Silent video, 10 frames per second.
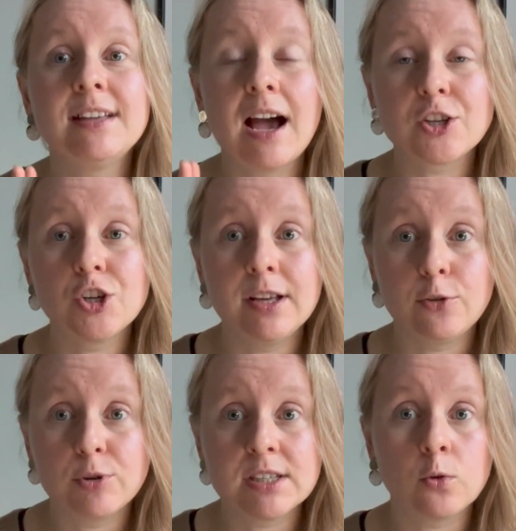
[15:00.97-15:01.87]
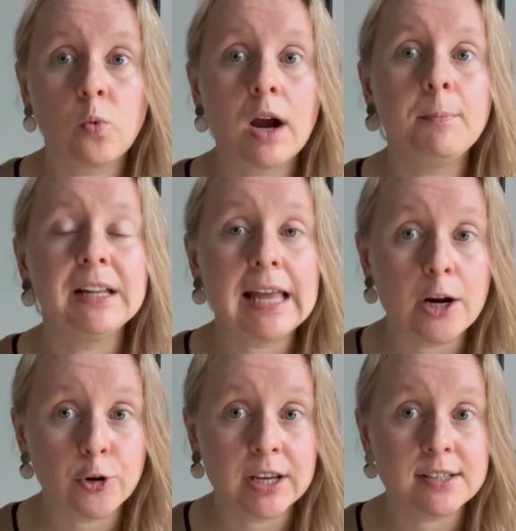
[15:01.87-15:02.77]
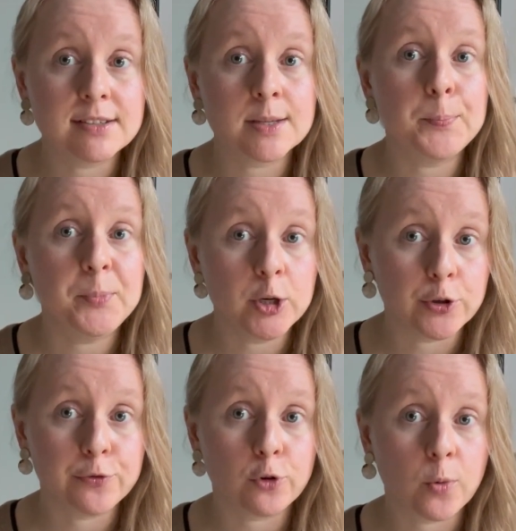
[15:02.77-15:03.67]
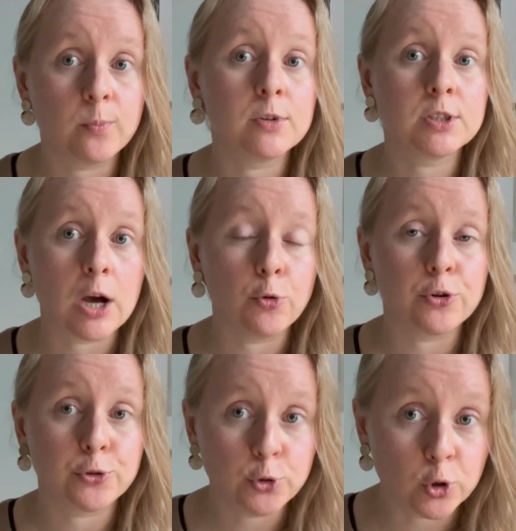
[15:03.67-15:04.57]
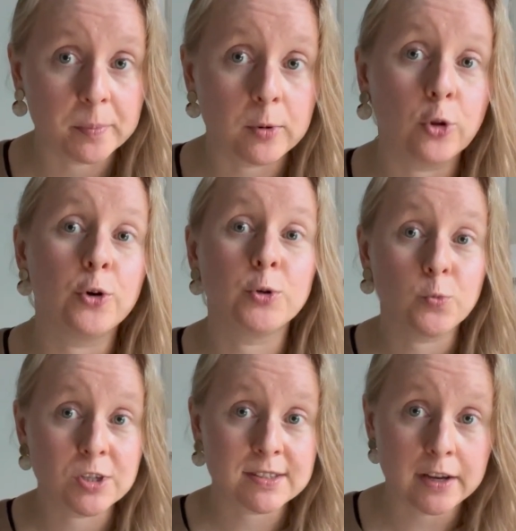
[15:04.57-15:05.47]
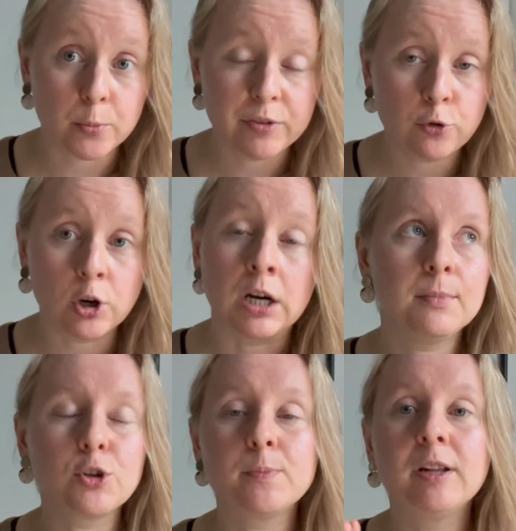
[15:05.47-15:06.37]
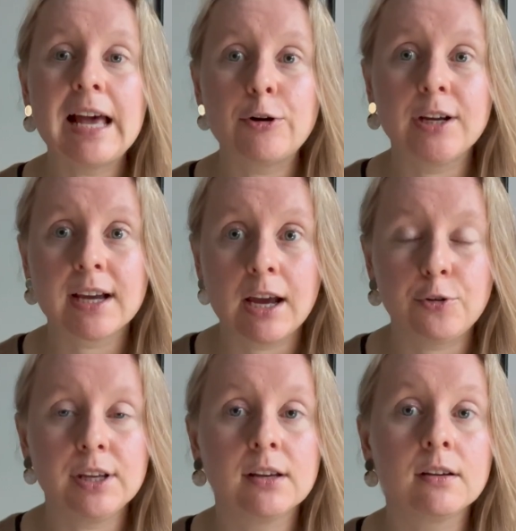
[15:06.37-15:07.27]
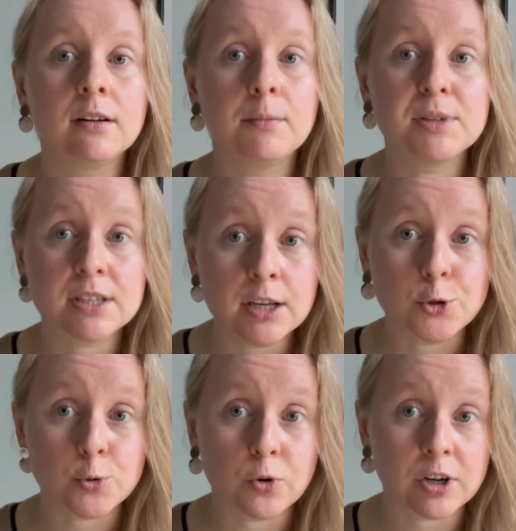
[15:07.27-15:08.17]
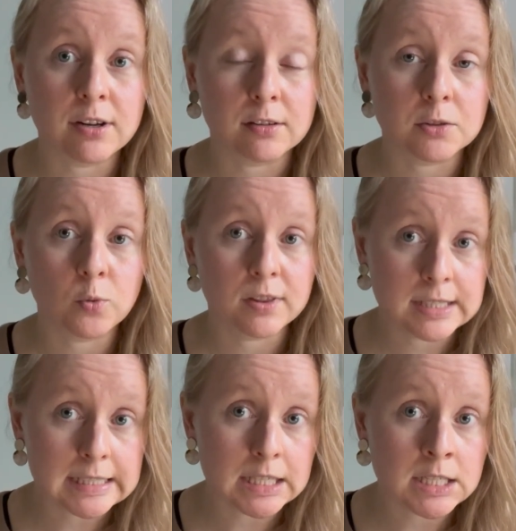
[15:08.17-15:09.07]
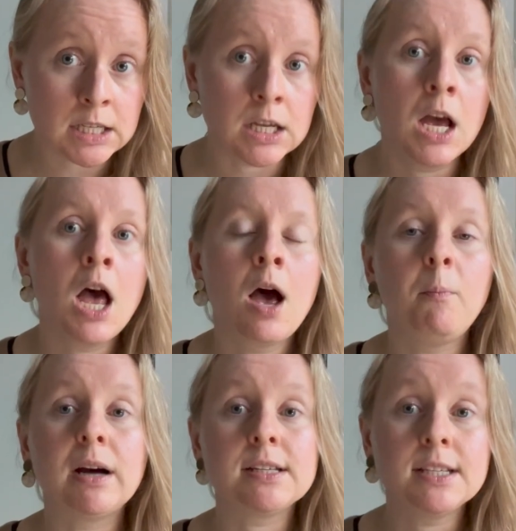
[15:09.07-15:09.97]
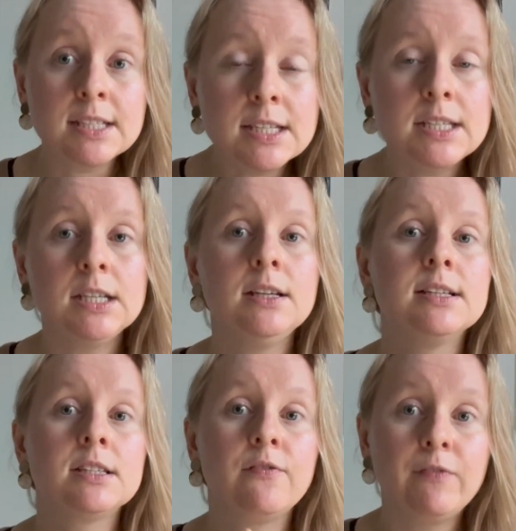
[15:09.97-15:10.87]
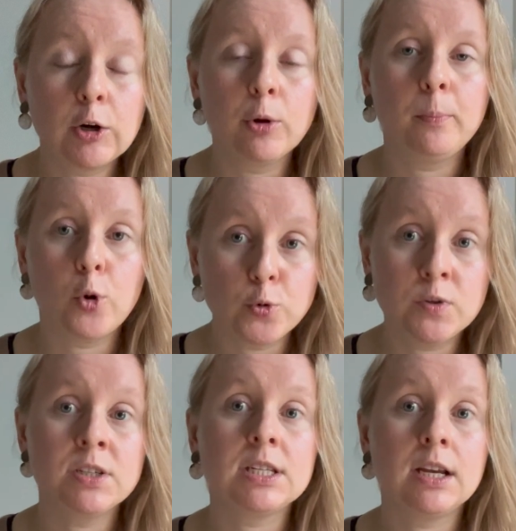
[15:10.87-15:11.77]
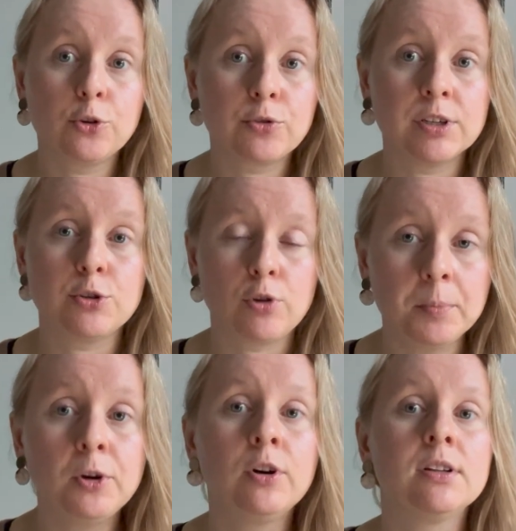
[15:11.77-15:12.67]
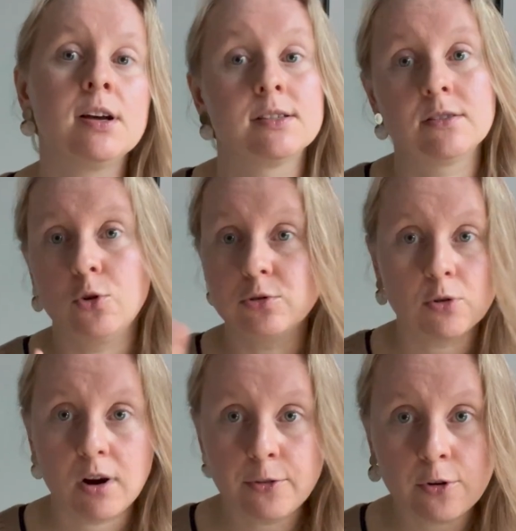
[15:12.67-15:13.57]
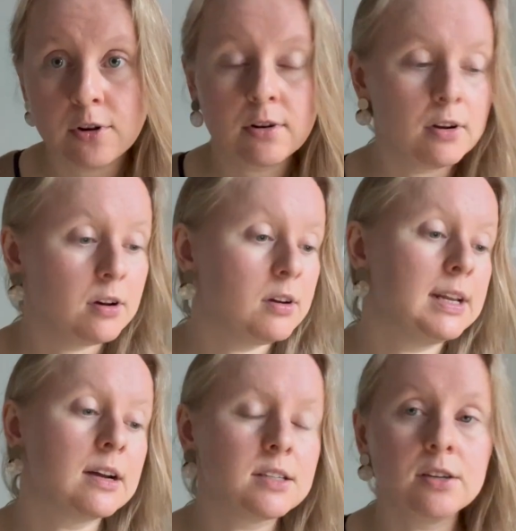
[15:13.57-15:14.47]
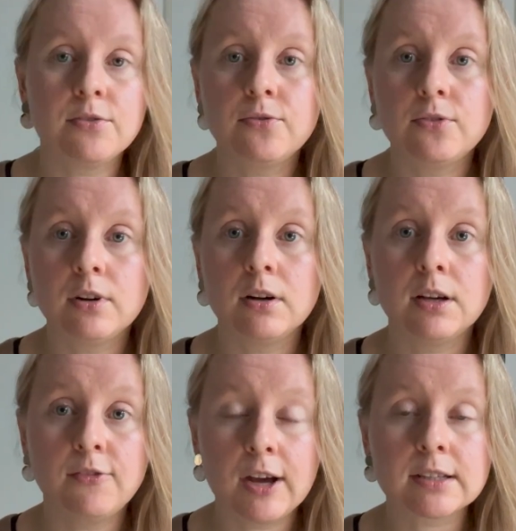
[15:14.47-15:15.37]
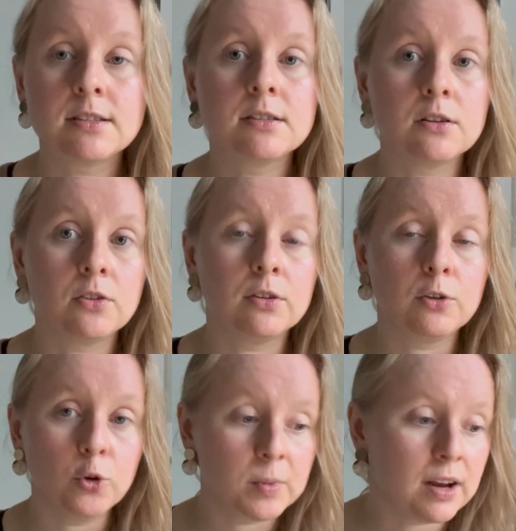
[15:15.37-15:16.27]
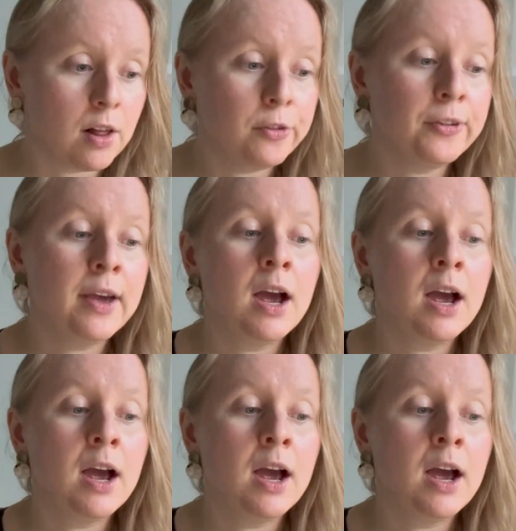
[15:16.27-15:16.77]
actually the reason why malaria disappeared from Southern Europe, although it was there before, because malaria carrying mosquitoes were killed with DDT. But DDT is very potent endocrine disruptor. It has also other negative effects on human health.